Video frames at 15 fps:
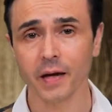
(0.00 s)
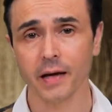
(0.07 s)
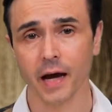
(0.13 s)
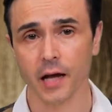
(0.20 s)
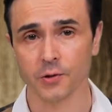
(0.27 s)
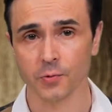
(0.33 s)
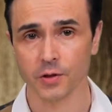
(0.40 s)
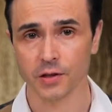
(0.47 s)

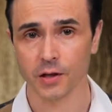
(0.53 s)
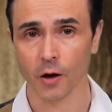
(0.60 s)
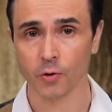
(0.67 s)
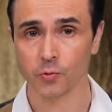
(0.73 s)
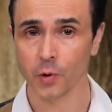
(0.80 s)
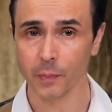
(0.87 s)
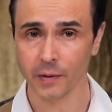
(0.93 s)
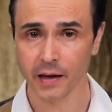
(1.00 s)
cancerous cells
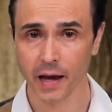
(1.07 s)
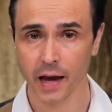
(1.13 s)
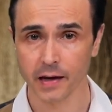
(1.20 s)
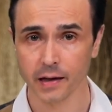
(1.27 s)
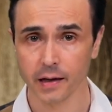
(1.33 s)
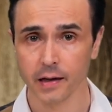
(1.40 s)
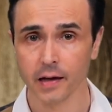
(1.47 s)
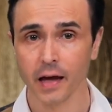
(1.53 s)

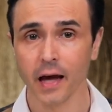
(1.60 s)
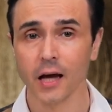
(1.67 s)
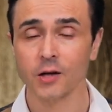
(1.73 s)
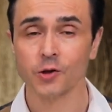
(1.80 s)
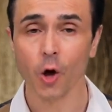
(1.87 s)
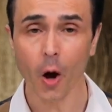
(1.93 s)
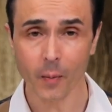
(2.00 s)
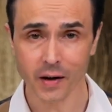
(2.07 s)
replicating,
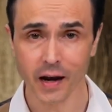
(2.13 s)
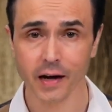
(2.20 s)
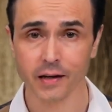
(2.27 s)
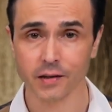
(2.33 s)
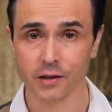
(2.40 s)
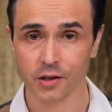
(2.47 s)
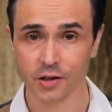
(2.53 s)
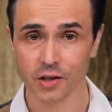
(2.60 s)
terminating
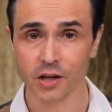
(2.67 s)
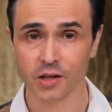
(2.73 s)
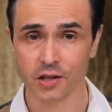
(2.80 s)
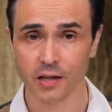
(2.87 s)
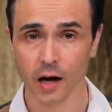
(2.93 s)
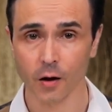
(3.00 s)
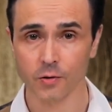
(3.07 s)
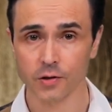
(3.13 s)
the disease
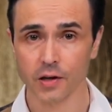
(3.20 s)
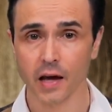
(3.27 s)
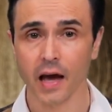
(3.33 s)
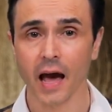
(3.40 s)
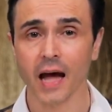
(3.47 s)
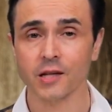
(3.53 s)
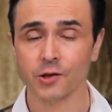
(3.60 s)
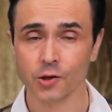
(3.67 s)
cells,
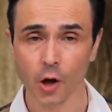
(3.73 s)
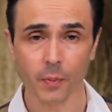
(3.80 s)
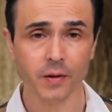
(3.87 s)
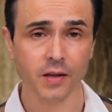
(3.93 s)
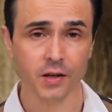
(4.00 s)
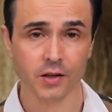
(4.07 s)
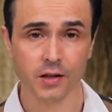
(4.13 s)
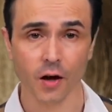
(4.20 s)
and stopping
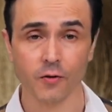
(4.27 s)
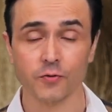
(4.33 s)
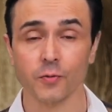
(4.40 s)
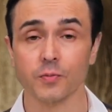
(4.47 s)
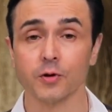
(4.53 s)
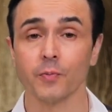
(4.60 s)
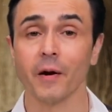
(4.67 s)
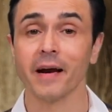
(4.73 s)
these cells from
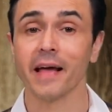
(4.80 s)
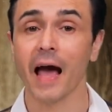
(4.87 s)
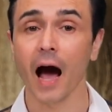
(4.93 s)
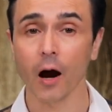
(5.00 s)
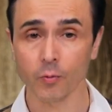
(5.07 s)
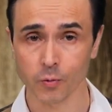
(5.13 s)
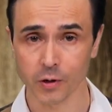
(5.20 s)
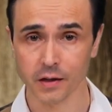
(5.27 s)
spreading
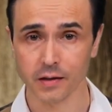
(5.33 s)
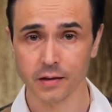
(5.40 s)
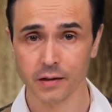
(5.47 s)
outward.